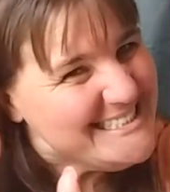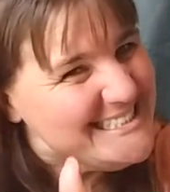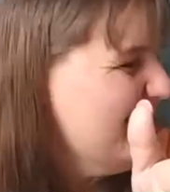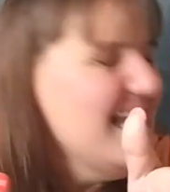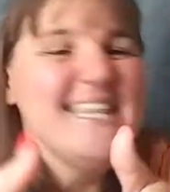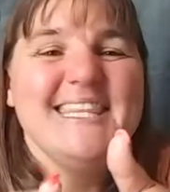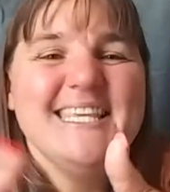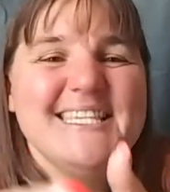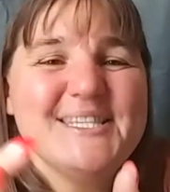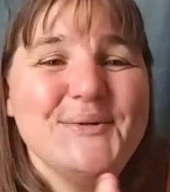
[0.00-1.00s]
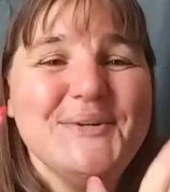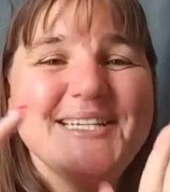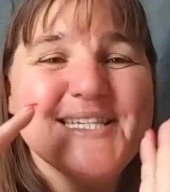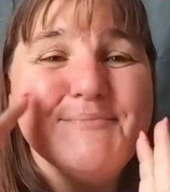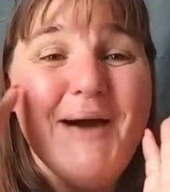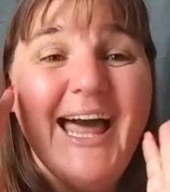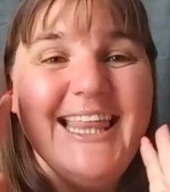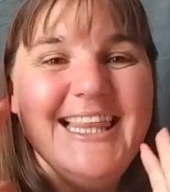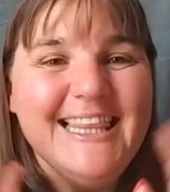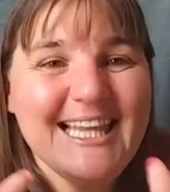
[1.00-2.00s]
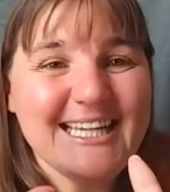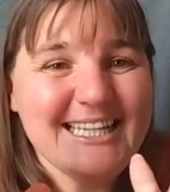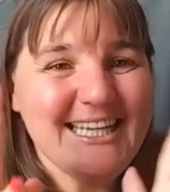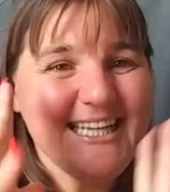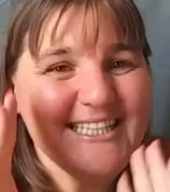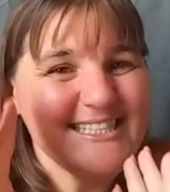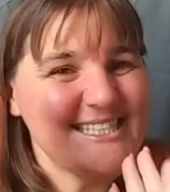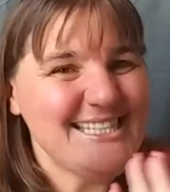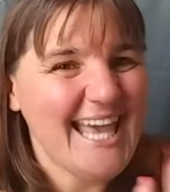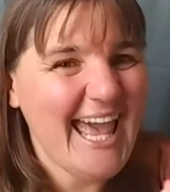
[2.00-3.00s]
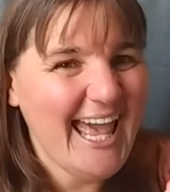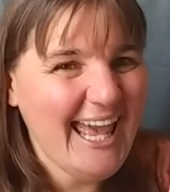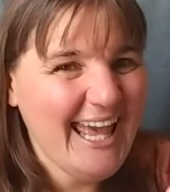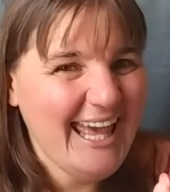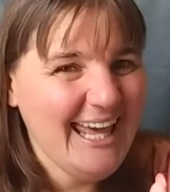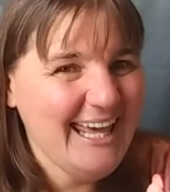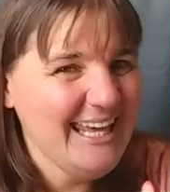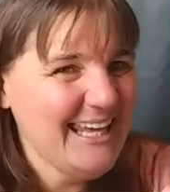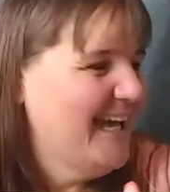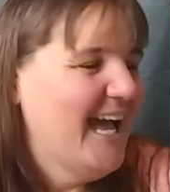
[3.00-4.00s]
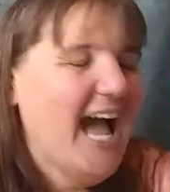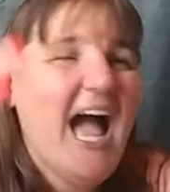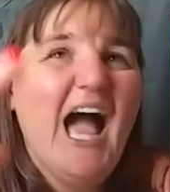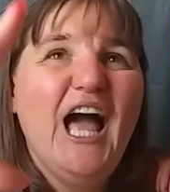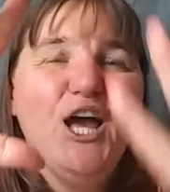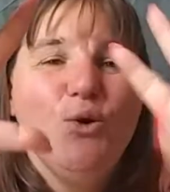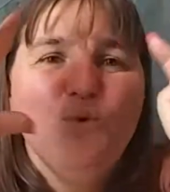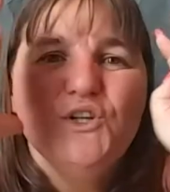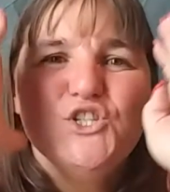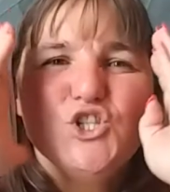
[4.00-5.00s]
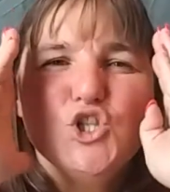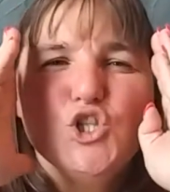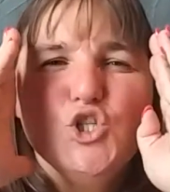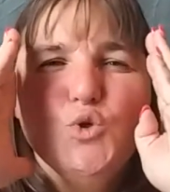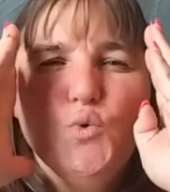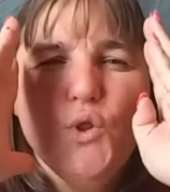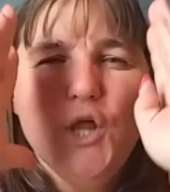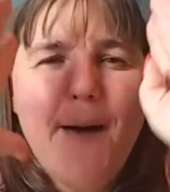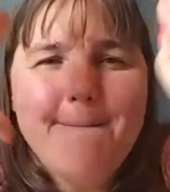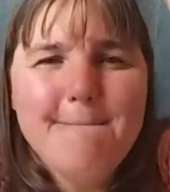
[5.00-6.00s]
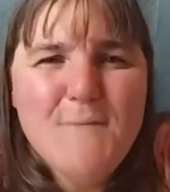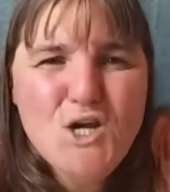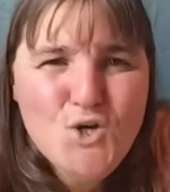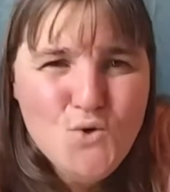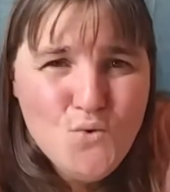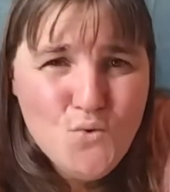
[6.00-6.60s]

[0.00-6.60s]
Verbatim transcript: This was my lucky day! I was to the moon!